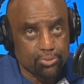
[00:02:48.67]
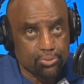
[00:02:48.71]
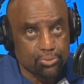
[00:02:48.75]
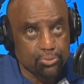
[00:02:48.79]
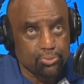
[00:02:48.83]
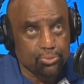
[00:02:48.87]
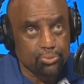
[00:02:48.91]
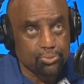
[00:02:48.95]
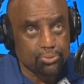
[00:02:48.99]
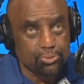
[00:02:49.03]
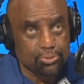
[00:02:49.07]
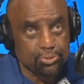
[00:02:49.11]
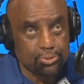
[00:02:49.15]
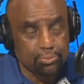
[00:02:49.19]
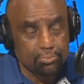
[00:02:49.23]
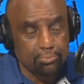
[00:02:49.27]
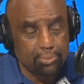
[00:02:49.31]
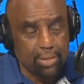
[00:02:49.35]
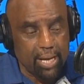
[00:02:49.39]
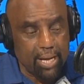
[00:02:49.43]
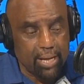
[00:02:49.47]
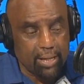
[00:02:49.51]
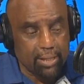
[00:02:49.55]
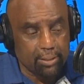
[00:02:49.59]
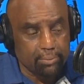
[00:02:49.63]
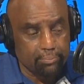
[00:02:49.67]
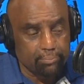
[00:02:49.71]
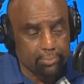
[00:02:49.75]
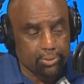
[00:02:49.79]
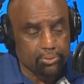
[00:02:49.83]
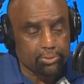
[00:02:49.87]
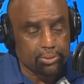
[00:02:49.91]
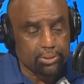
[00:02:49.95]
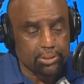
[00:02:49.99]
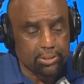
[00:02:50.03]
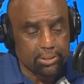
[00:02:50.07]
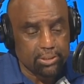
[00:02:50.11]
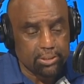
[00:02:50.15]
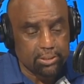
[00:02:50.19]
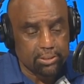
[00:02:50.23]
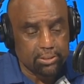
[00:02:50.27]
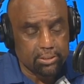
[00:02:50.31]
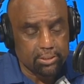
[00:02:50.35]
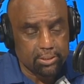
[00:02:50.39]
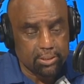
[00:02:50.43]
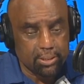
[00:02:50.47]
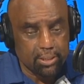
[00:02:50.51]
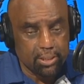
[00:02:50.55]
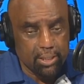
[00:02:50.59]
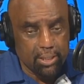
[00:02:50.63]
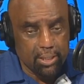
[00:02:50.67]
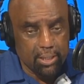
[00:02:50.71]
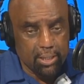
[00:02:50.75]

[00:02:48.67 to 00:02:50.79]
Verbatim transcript: schools, and black communities,